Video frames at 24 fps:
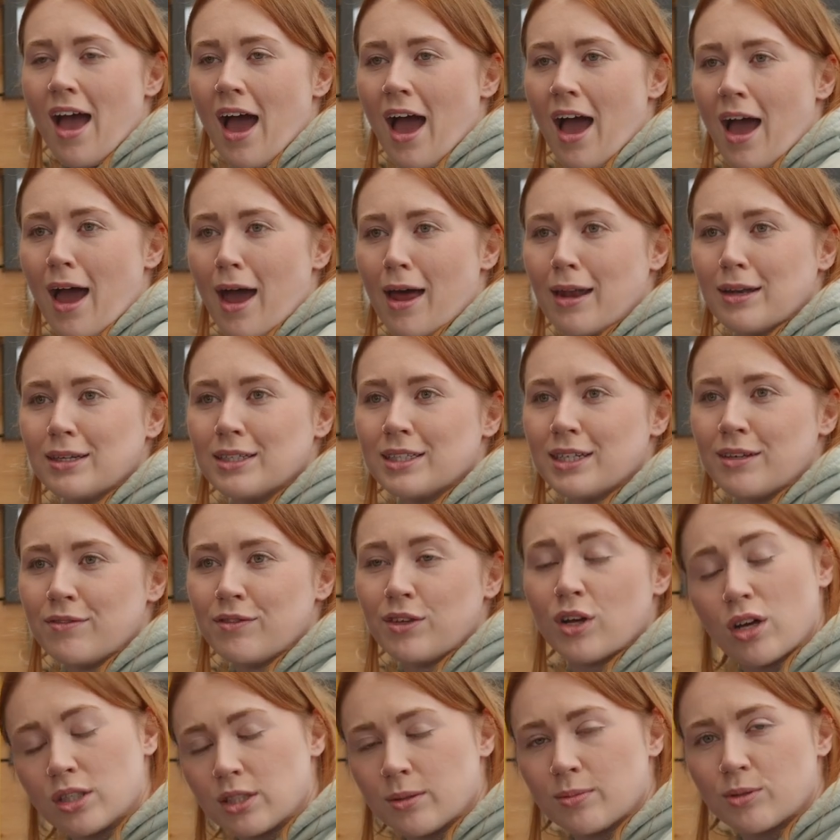And if
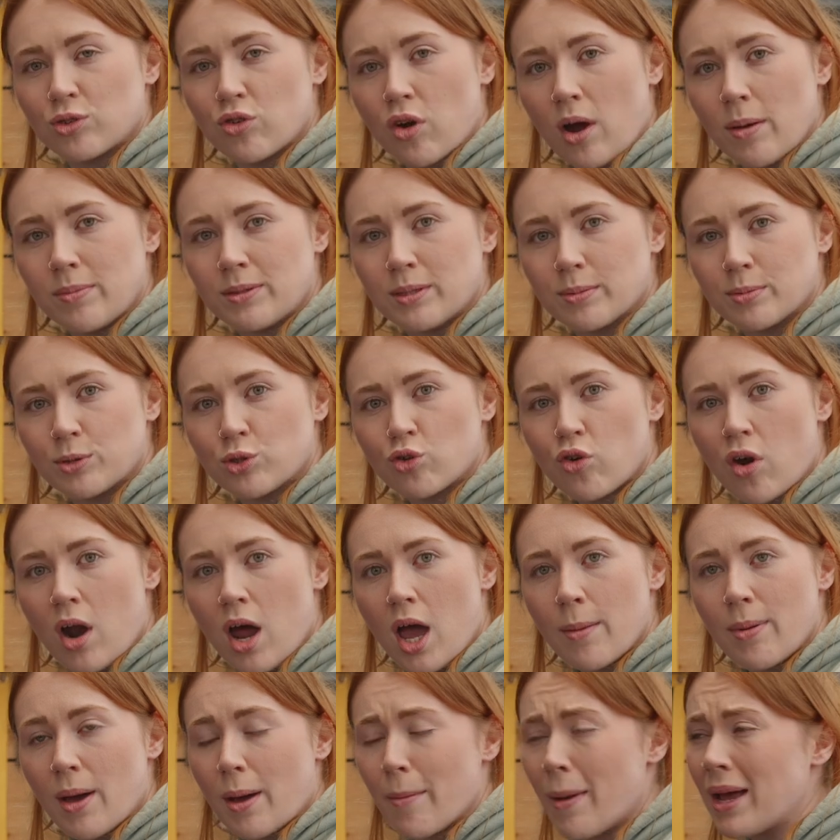you're not subscribed,
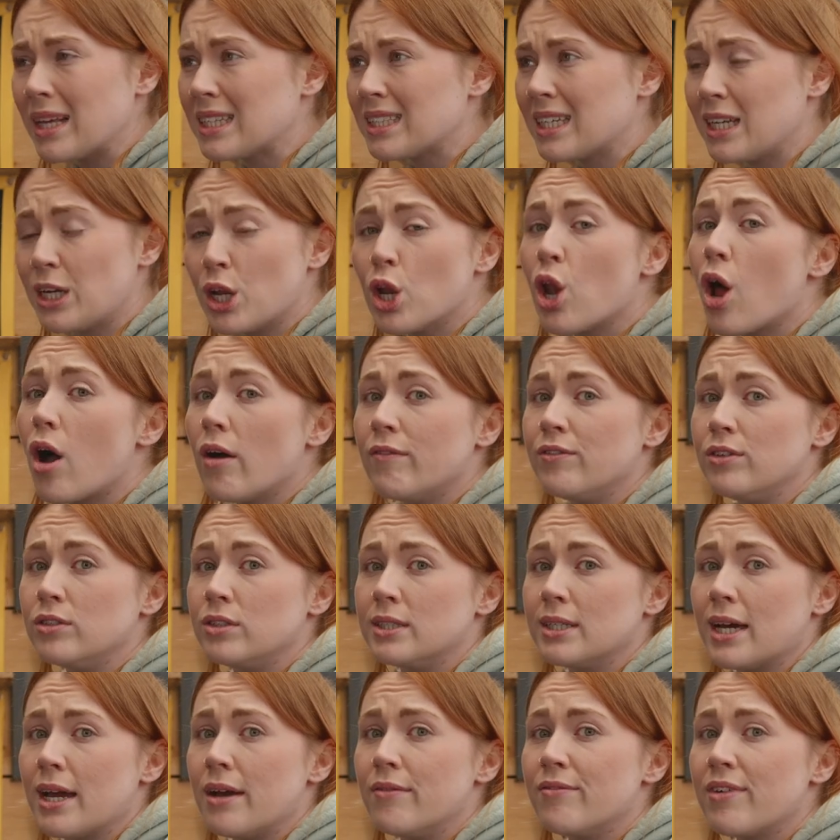subscribe. I'm asking a lot of you
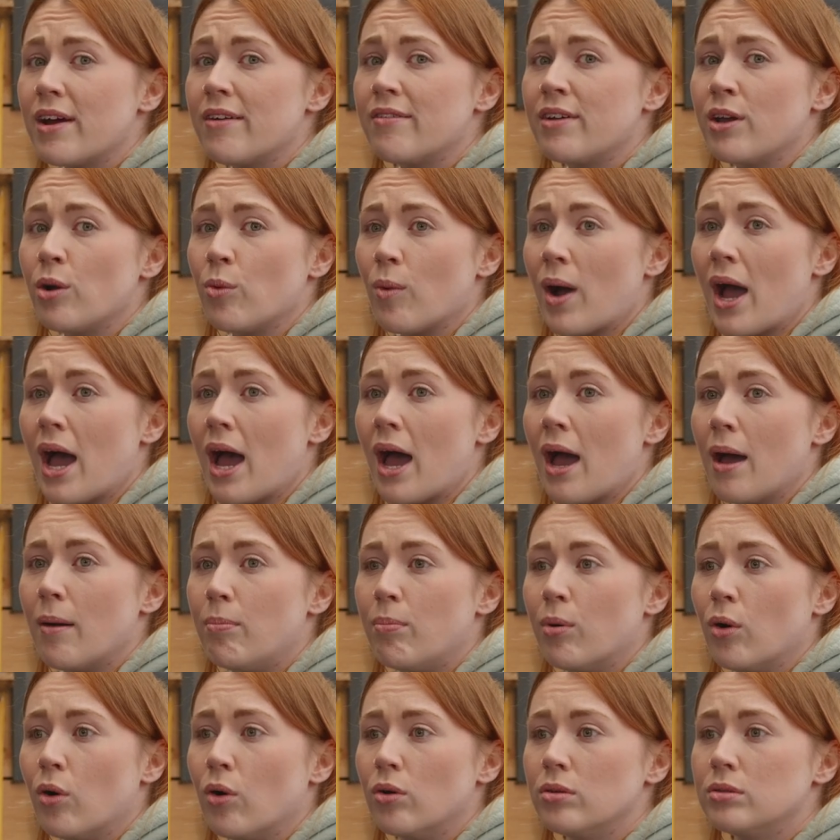today, I'm very aware,
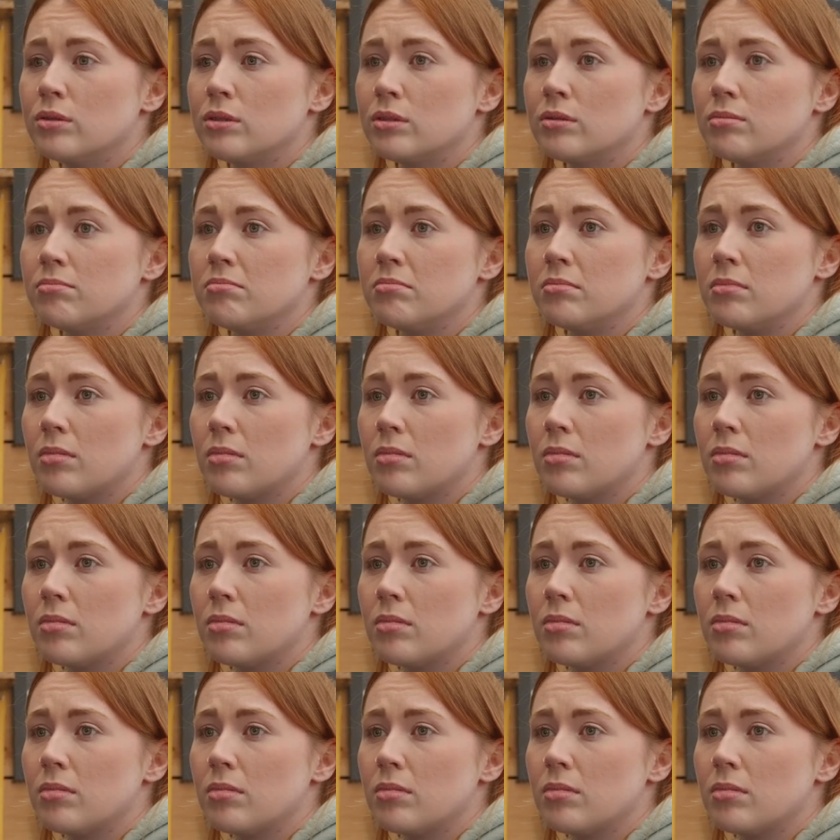but